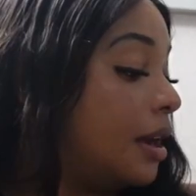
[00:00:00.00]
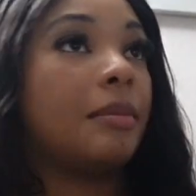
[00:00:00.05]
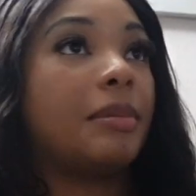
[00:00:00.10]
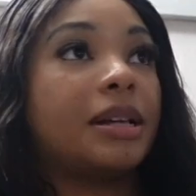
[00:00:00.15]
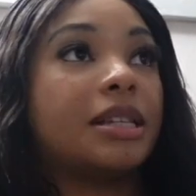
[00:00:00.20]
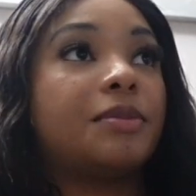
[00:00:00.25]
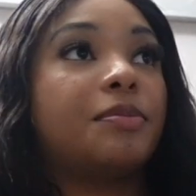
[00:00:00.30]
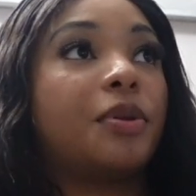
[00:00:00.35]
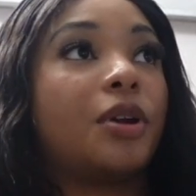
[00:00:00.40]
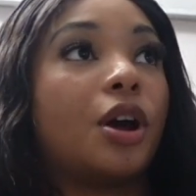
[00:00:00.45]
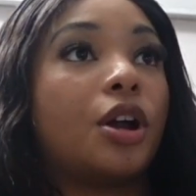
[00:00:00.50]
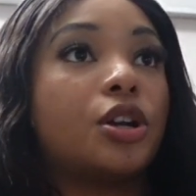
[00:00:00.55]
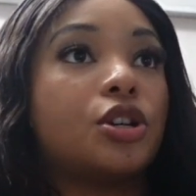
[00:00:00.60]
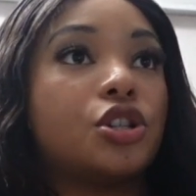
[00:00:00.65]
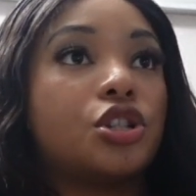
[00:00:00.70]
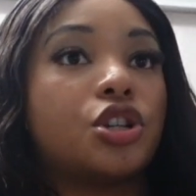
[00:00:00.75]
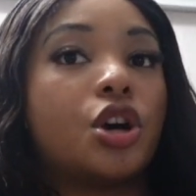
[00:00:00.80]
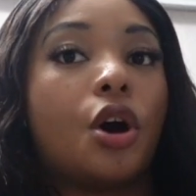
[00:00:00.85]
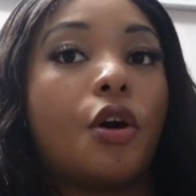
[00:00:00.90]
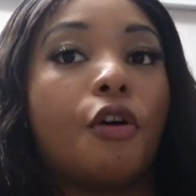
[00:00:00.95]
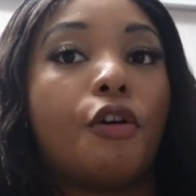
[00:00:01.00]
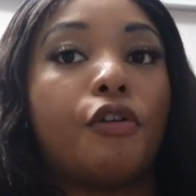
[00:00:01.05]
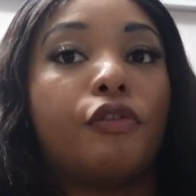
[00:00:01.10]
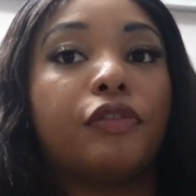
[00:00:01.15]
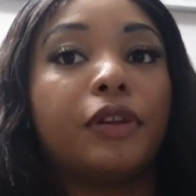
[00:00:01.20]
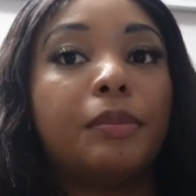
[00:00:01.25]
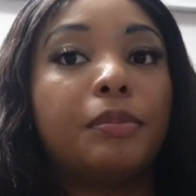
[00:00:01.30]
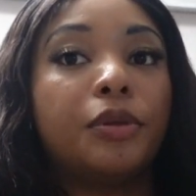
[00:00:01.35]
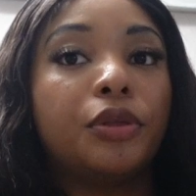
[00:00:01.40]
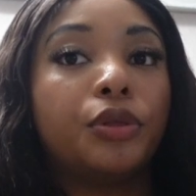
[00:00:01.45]
About to put on a show.
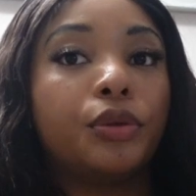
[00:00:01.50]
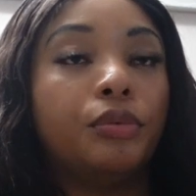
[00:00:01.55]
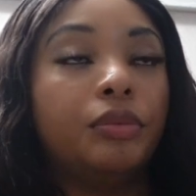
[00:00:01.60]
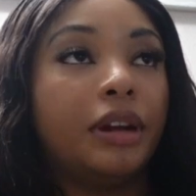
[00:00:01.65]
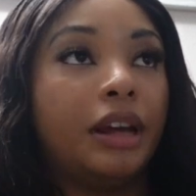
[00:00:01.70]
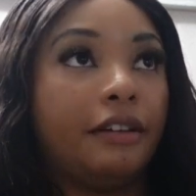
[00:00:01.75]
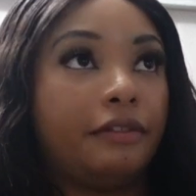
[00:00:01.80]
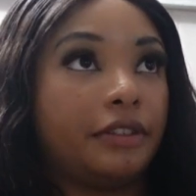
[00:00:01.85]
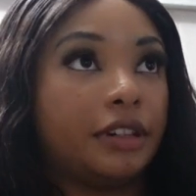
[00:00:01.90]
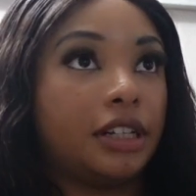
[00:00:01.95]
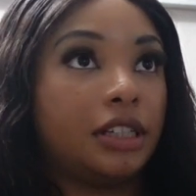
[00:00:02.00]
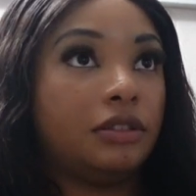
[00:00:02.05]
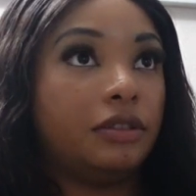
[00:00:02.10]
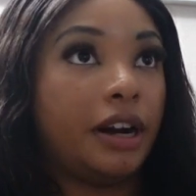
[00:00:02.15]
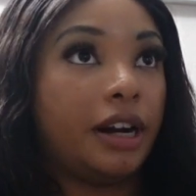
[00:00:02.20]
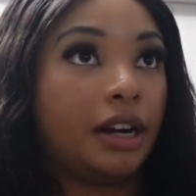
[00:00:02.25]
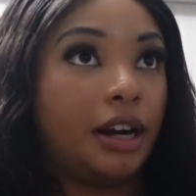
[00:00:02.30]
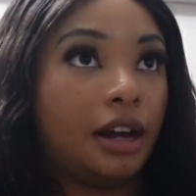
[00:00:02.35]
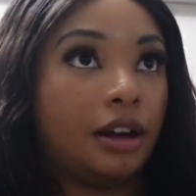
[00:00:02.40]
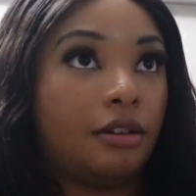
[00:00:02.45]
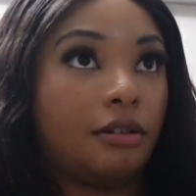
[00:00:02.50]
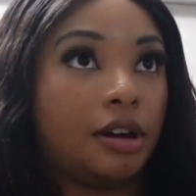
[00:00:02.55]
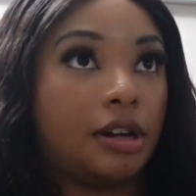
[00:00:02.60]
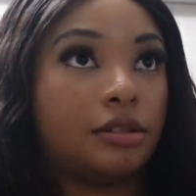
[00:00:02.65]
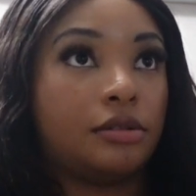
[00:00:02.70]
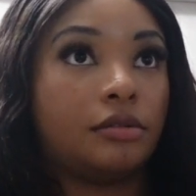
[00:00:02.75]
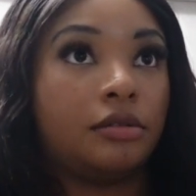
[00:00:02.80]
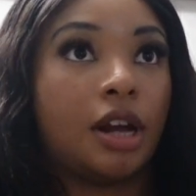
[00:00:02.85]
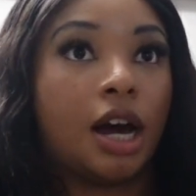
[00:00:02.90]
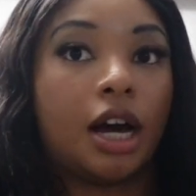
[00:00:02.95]
Flipping through Netflix right now. I
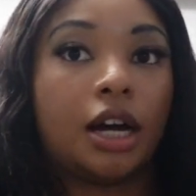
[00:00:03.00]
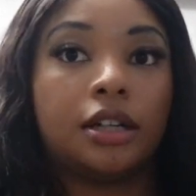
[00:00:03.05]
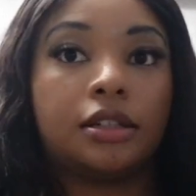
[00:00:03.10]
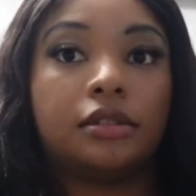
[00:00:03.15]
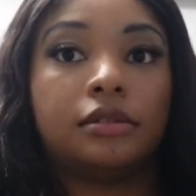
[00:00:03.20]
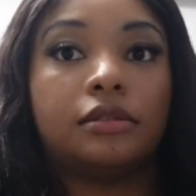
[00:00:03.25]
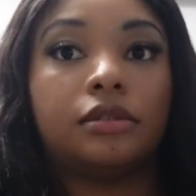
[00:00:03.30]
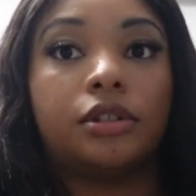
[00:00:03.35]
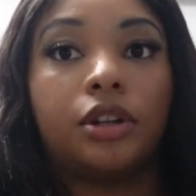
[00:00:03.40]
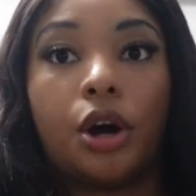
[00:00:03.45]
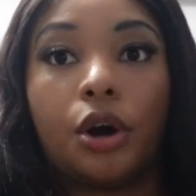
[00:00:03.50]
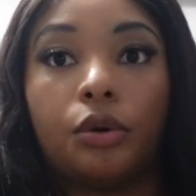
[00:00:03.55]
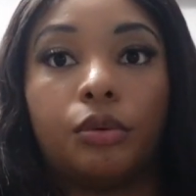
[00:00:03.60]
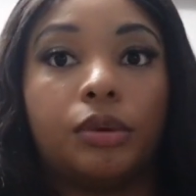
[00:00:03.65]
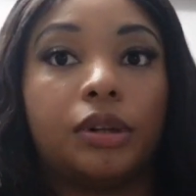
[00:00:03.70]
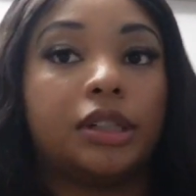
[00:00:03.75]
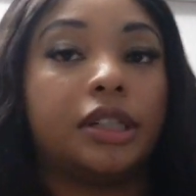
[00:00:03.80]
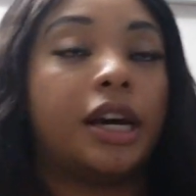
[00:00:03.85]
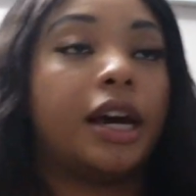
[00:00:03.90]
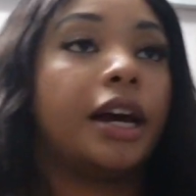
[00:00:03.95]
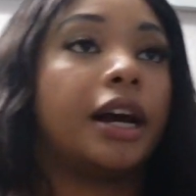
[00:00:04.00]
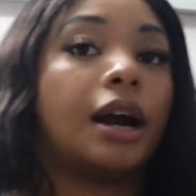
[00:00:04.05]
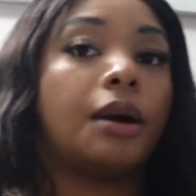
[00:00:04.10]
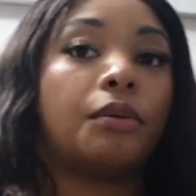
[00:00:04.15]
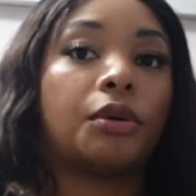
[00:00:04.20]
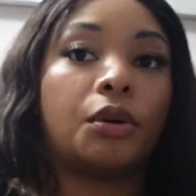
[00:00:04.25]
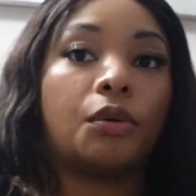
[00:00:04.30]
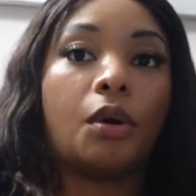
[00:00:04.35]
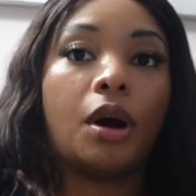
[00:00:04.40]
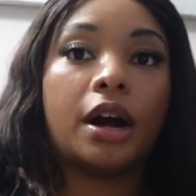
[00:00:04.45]
do not know what the heck I
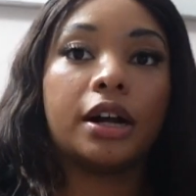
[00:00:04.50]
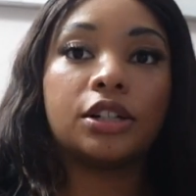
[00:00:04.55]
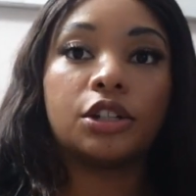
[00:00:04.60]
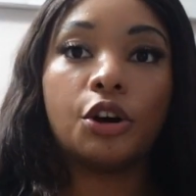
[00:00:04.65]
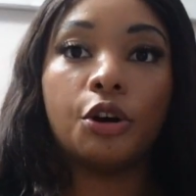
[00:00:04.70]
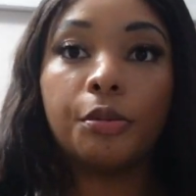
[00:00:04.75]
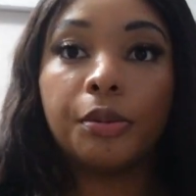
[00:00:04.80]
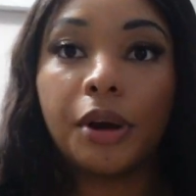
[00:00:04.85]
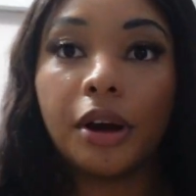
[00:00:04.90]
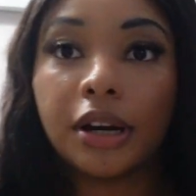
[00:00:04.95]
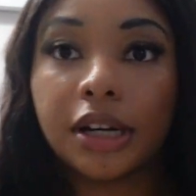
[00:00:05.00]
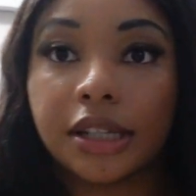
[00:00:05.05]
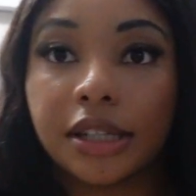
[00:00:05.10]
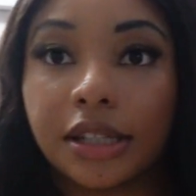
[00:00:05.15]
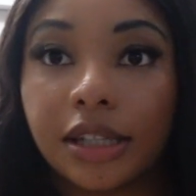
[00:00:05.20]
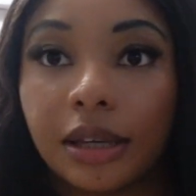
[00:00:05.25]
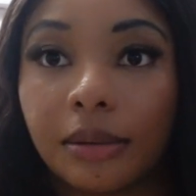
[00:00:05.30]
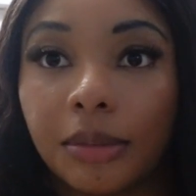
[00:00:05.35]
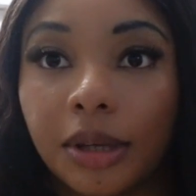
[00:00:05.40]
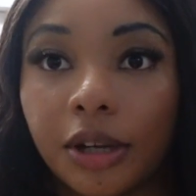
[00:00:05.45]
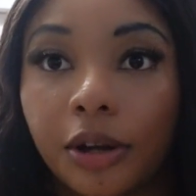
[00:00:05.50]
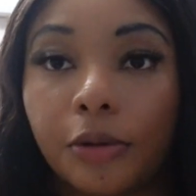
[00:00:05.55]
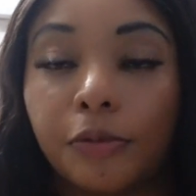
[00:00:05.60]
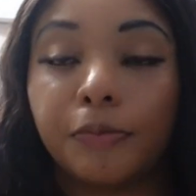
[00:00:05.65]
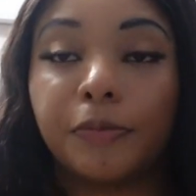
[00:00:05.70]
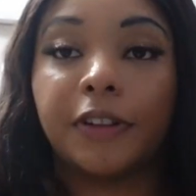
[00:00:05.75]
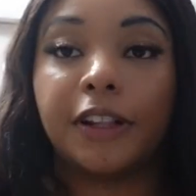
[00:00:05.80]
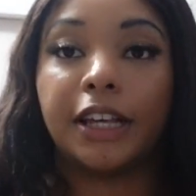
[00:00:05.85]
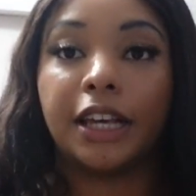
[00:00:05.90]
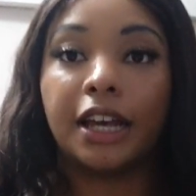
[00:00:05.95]
want to watch. I hope y'all can see me.
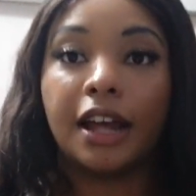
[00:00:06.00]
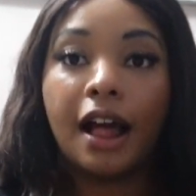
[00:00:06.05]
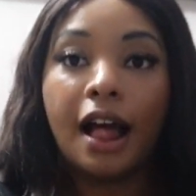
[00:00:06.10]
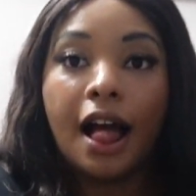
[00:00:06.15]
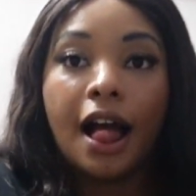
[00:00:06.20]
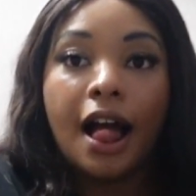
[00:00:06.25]
Hopefully